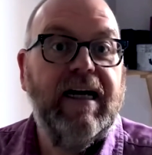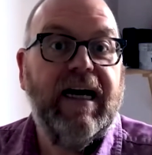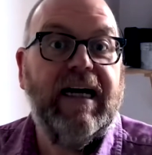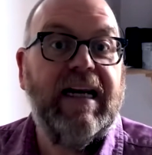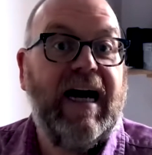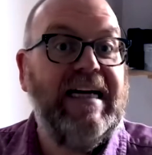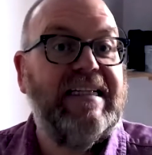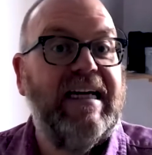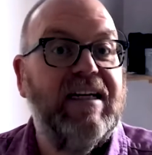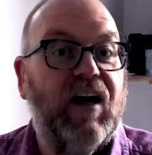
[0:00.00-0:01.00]
in
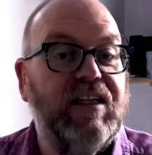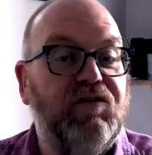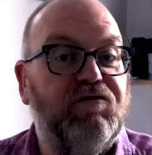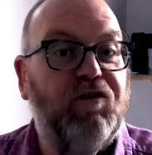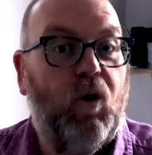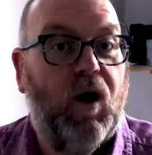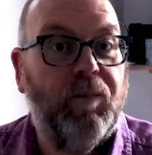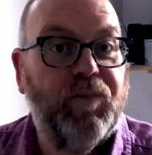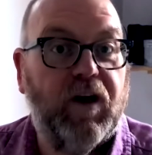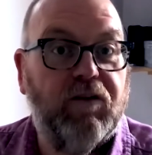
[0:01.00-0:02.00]

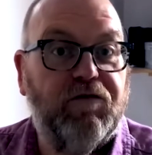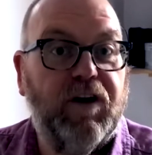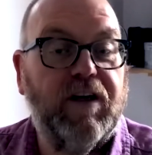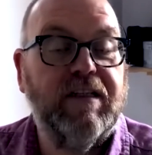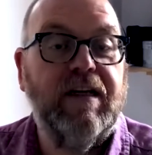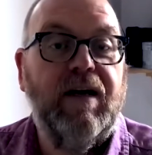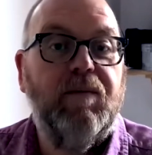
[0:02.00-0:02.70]
1894, and the first